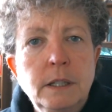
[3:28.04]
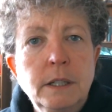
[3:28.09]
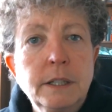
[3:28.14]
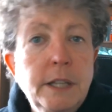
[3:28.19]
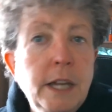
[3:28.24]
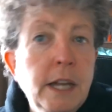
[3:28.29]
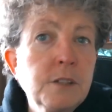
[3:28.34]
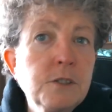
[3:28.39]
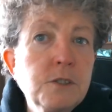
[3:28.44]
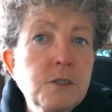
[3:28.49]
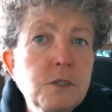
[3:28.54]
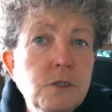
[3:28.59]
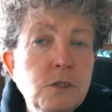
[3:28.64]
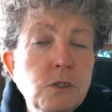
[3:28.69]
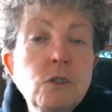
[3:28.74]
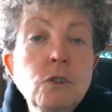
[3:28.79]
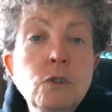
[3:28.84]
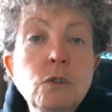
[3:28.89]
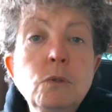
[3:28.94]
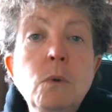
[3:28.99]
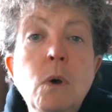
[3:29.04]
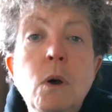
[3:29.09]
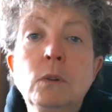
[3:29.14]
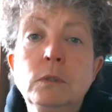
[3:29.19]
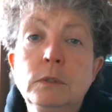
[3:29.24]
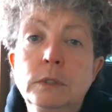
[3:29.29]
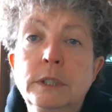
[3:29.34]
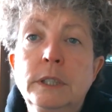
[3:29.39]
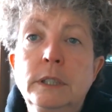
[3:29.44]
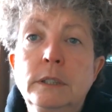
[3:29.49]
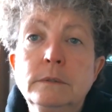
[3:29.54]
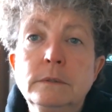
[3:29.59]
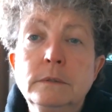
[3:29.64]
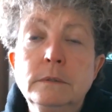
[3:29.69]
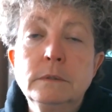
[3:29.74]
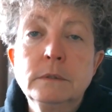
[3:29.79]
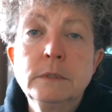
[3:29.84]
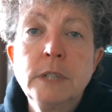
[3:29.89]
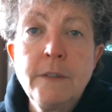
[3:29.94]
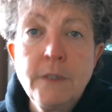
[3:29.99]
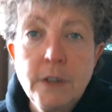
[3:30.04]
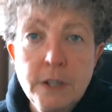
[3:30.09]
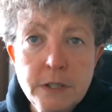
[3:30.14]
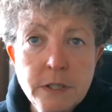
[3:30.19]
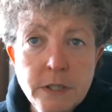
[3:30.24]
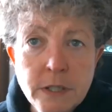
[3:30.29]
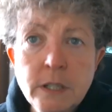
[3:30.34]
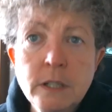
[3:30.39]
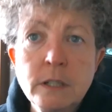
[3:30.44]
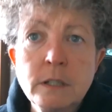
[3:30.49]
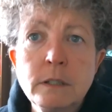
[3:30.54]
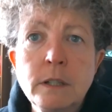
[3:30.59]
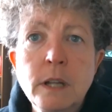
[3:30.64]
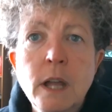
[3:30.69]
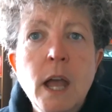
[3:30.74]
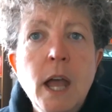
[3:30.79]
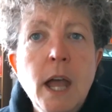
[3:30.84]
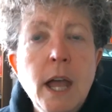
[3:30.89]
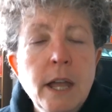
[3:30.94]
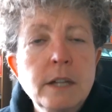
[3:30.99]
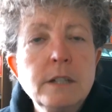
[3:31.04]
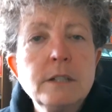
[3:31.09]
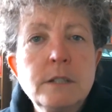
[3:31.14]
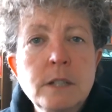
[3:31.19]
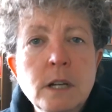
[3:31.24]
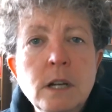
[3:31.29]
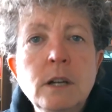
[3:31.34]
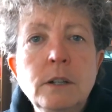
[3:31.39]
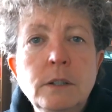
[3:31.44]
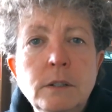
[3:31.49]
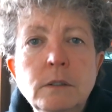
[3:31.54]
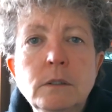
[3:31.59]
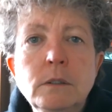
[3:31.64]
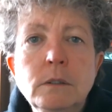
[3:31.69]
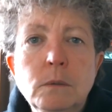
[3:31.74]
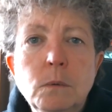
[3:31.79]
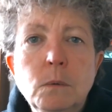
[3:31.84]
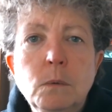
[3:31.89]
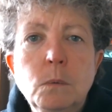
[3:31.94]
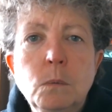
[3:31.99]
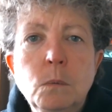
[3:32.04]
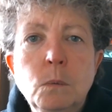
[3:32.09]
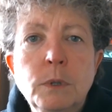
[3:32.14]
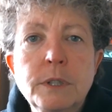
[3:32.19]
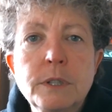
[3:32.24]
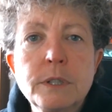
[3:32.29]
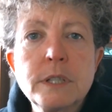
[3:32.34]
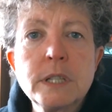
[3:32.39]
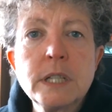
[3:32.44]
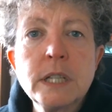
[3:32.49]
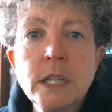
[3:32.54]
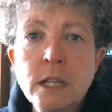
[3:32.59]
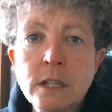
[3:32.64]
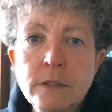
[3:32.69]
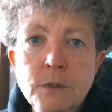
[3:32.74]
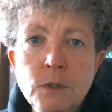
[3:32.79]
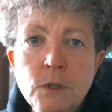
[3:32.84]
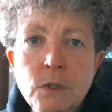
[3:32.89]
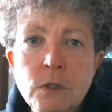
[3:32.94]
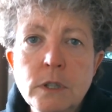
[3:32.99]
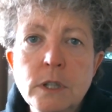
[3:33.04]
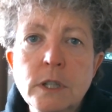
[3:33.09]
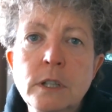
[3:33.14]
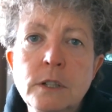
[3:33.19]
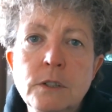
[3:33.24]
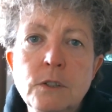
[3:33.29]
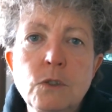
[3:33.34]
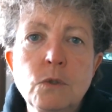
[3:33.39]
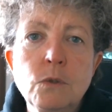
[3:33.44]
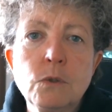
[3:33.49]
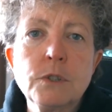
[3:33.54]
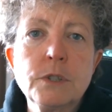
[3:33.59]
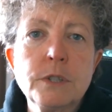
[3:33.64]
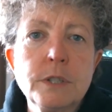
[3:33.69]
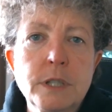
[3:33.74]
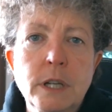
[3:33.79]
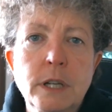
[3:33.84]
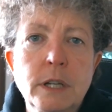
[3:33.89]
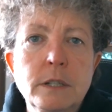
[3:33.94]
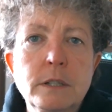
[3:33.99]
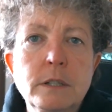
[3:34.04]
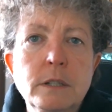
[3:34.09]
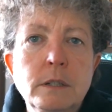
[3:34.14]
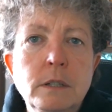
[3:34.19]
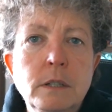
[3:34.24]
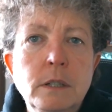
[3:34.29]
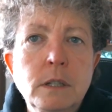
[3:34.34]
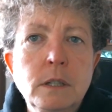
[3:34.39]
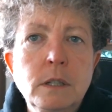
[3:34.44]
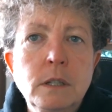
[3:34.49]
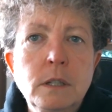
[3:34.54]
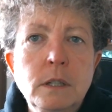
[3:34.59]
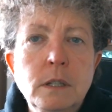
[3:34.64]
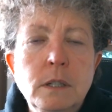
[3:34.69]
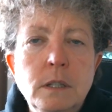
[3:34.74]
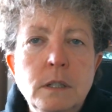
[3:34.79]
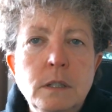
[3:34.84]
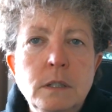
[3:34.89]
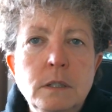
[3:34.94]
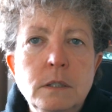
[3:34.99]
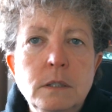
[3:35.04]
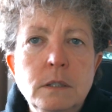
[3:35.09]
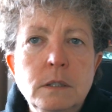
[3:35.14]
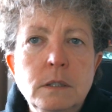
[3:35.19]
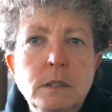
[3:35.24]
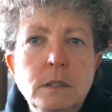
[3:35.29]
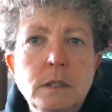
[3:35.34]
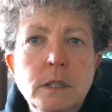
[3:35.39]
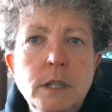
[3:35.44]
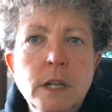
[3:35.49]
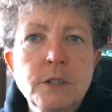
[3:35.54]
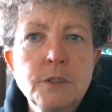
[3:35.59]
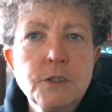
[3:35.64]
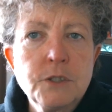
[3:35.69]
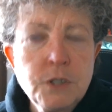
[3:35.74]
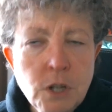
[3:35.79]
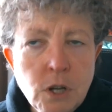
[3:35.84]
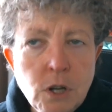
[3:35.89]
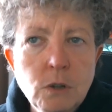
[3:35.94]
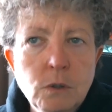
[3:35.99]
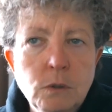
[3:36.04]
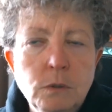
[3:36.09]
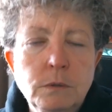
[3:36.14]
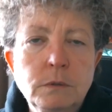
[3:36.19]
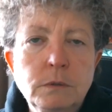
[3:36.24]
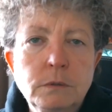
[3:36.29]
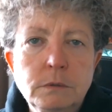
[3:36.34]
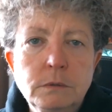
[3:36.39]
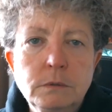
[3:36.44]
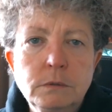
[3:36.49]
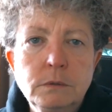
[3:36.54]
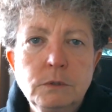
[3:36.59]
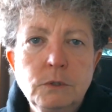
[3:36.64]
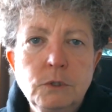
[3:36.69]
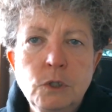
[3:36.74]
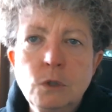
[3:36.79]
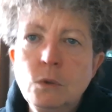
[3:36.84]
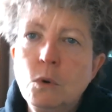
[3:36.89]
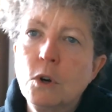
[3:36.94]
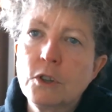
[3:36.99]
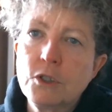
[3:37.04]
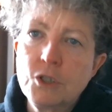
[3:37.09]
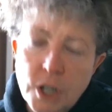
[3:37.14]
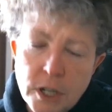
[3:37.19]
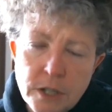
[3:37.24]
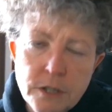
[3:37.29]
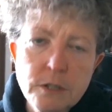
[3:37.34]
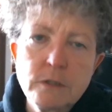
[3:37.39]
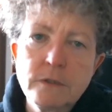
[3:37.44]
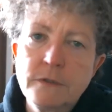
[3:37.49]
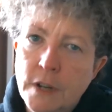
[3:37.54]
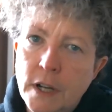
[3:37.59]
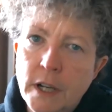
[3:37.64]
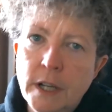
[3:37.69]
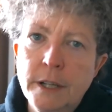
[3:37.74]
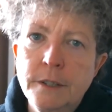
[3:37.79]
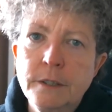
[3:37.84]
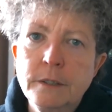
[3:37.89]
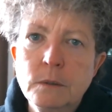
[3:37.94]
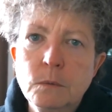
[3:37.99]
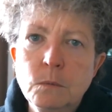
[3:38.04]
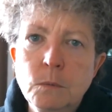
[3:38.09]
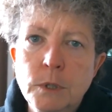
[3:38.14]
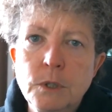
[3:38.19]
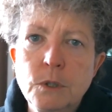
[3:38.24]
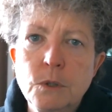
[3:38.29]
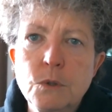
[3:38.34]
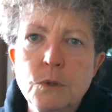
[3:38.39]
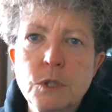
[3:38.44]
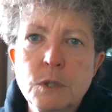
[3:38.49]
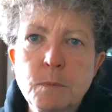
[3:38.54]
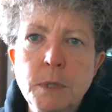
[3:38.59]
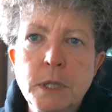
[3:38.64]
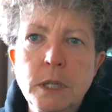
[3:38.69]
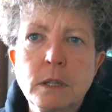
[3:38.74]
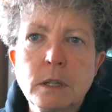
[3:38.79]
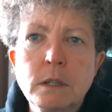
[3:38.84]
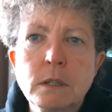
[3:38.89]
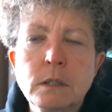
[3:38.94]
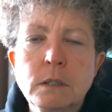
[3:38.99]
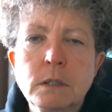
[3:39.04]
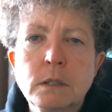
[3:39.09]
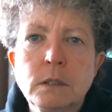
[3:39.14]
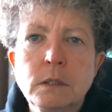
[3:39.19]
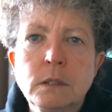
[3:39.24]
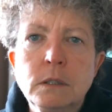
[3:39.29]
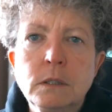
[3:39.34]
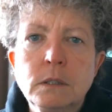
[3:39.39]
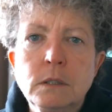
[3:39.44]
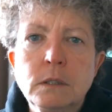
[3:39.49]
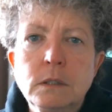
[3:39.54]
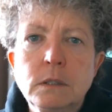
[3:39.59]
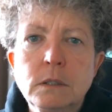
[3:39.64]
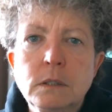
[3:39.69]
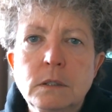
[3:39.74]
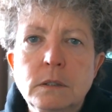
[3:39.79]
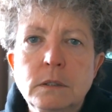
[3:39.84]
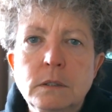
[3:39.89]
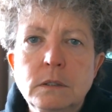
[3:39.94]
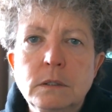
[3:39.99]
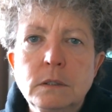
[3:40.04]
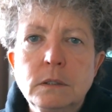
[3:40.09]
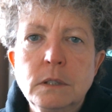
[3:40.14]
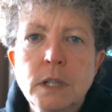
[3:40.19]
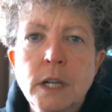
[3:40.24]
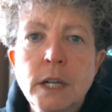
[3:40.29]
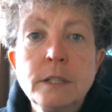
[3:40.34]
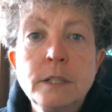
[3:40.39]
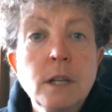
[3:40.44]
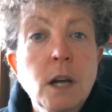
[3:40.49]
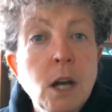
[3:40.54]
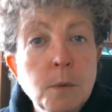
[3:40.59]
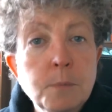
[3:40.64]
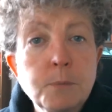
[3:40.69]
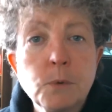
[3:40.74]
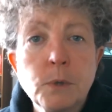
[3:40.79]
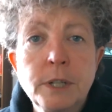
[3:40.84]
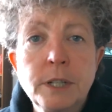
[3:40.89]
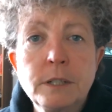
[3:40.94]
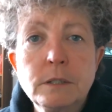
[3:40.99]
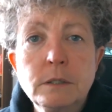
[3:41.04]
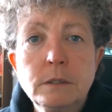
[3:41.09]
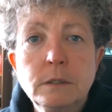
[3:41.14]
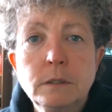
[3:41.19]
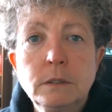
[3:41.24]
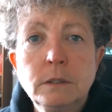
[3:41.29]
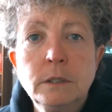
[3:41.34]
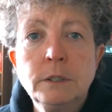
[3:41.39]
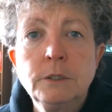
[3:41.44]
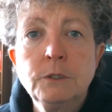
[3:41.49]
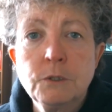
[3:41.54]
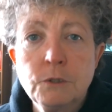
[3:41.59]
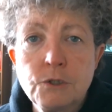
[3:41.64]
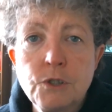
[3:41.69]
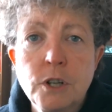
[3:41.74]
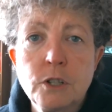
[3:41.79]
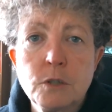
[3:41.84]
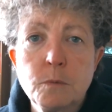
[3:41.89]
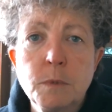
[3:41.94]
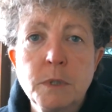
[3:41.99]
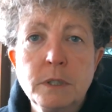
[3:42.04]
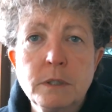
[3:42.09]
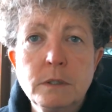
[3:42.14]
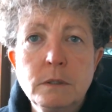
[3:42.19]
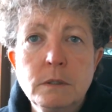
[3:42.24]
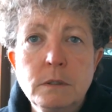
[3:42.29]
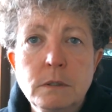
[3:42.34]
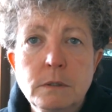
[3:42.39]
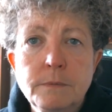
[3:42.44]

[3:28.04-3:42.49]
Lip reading: Against you only have I sinned and done what is evil in your sight. And so you are justified when you speak and upright in your judgment.